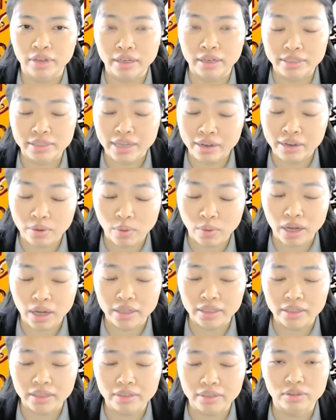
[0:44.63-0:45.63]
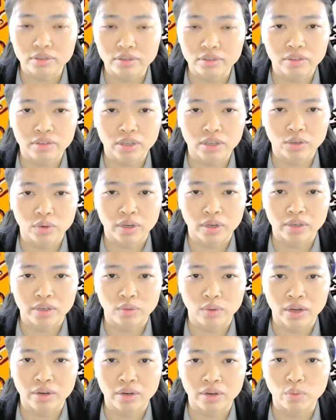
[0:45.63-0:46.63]
January
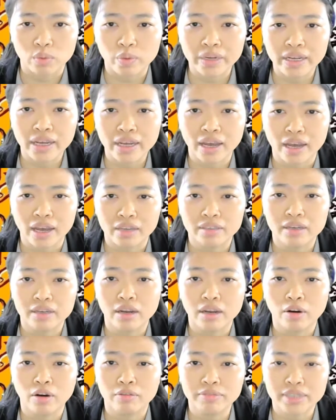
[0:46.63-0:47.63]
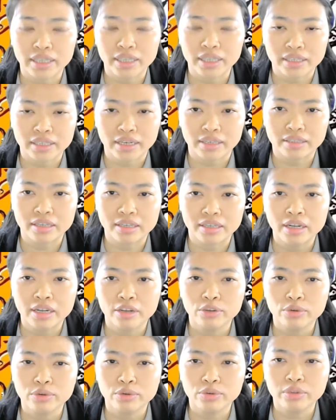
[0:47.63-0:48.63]
2021, we had objected
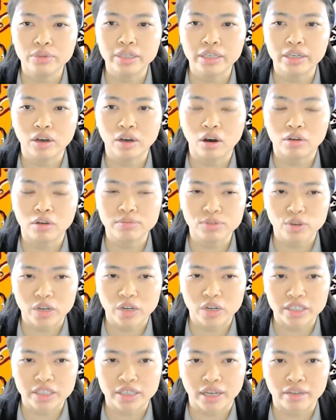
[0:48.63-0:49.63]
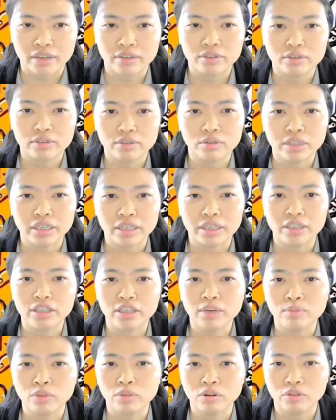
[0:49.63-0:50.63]
to the obstruction to the
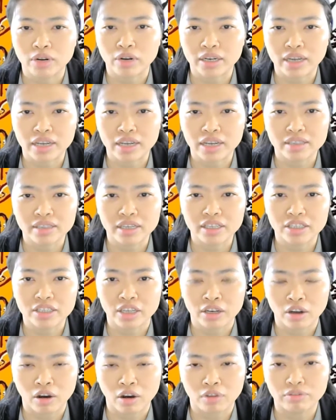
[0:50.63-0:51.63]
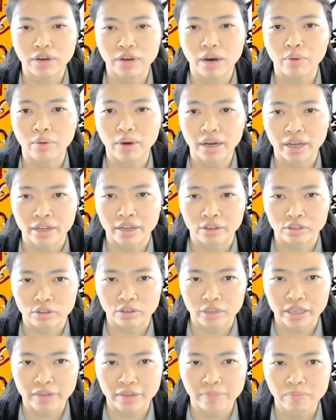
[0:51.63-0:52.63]
democratization of our
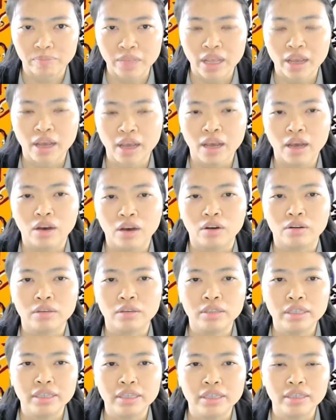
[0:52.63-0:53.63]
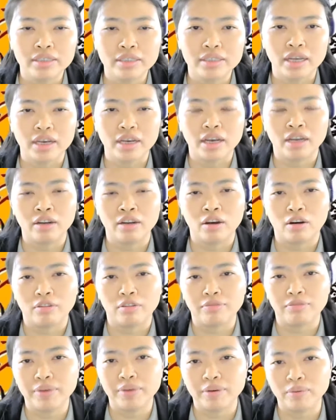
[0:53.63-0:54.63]
country. On the 2nd
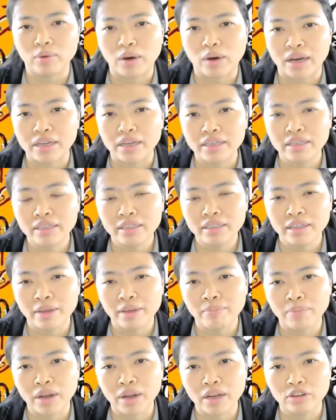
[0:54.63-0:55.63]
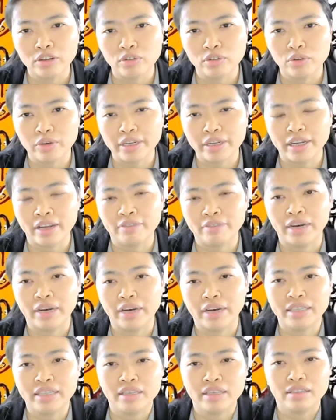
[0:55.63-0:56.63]
of February, the military
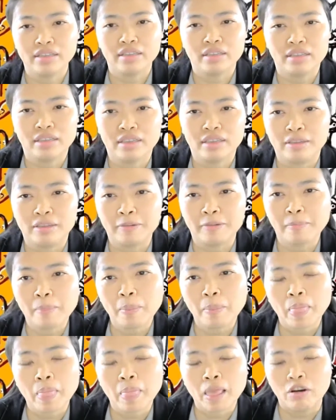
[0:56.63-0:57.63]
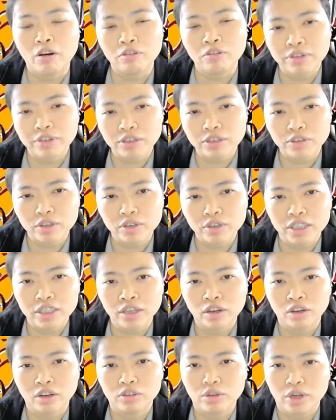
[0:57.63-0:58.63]
invited the
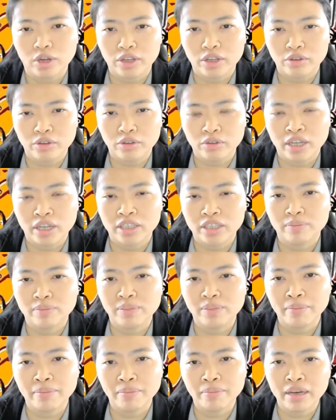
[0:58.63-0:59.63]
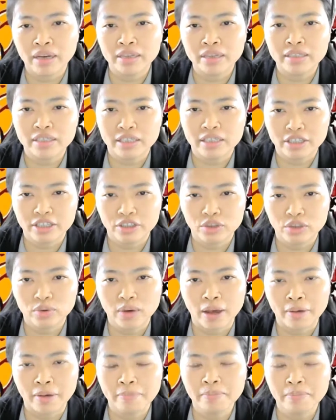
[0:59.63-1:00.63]
Confederation of Trade Unions Myanmar,
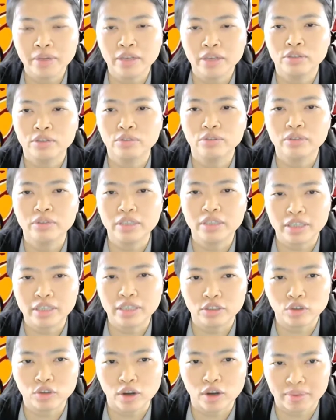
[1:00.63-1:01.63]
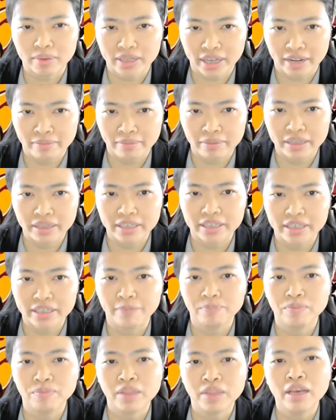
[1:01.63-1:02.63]
CTUM, to the tripartite
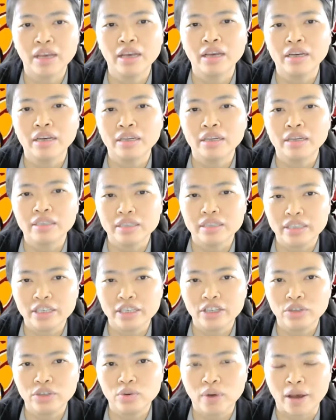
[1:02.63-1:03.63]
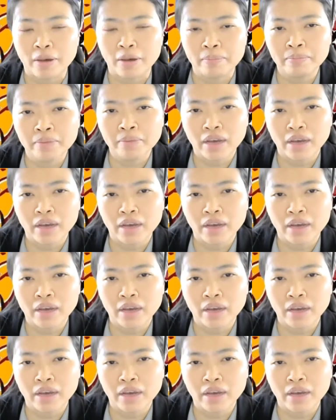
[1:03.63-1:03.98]
meeting. CTUM